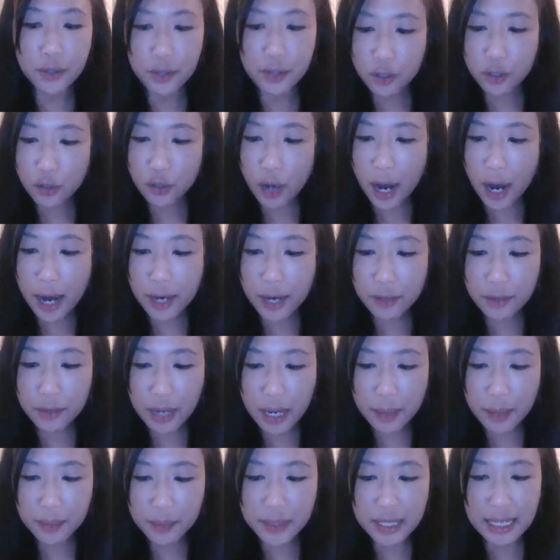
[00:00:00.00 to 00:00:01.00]
the
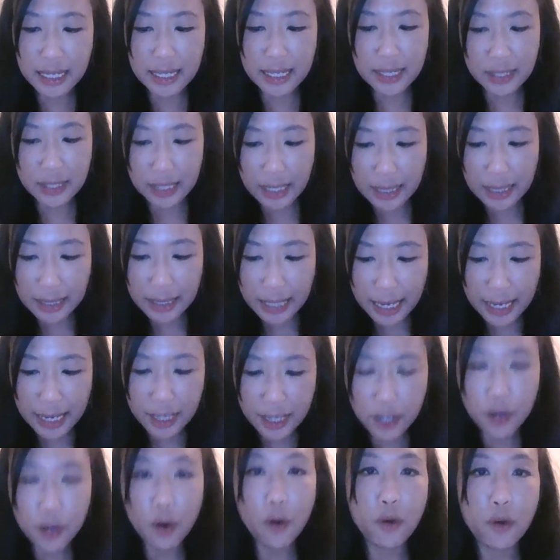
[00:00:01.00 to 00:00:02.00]
trigrams is
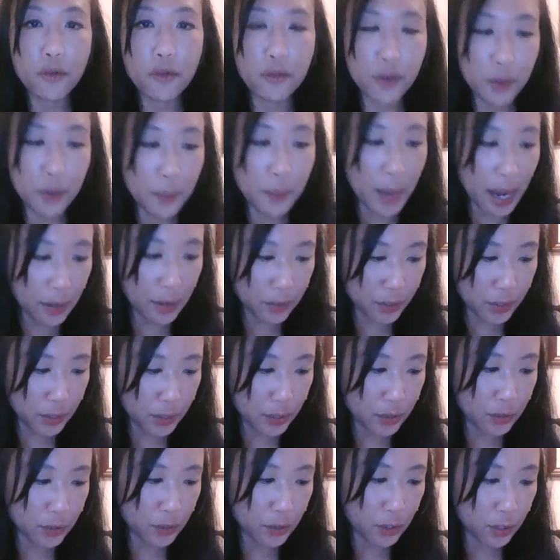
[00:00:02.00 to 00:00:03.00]
lake over
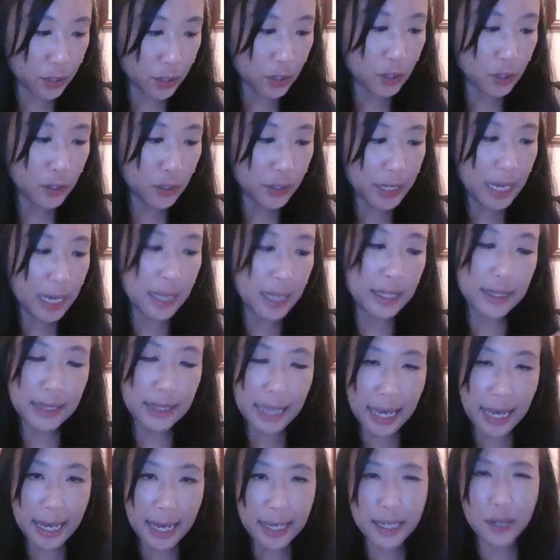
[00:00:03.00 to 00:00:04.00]
mountain. So you're going to look at
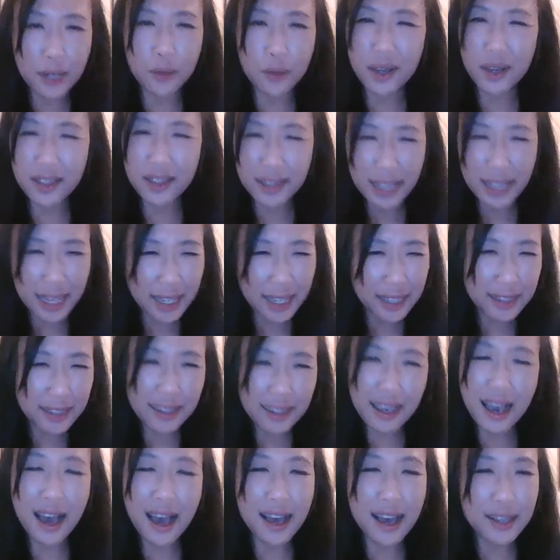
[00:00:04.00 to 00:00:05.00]
lake and what lake
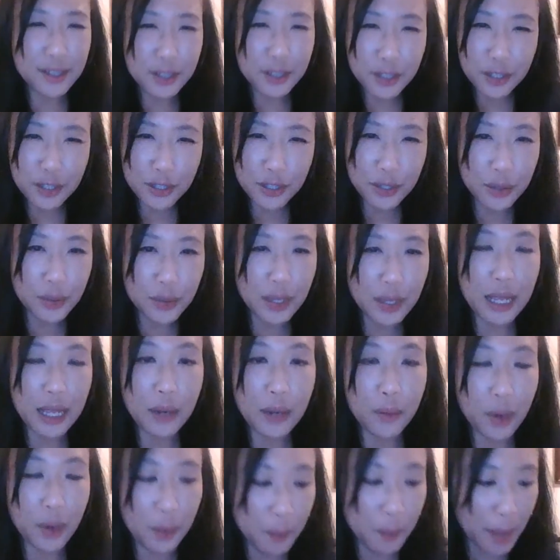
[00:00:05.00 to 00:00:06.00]
has to do with
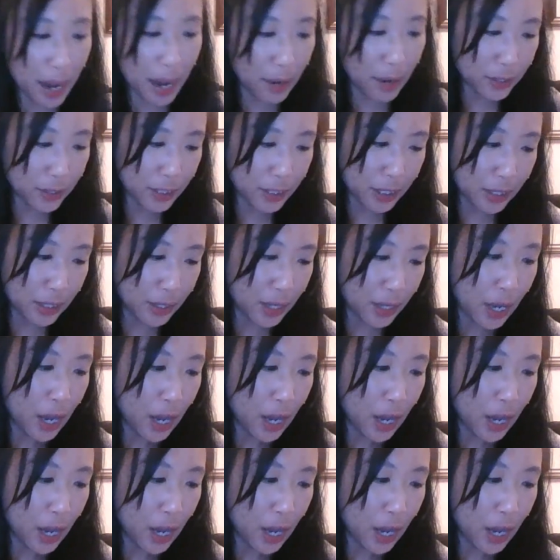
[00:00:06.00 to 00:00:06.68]
and what mountain.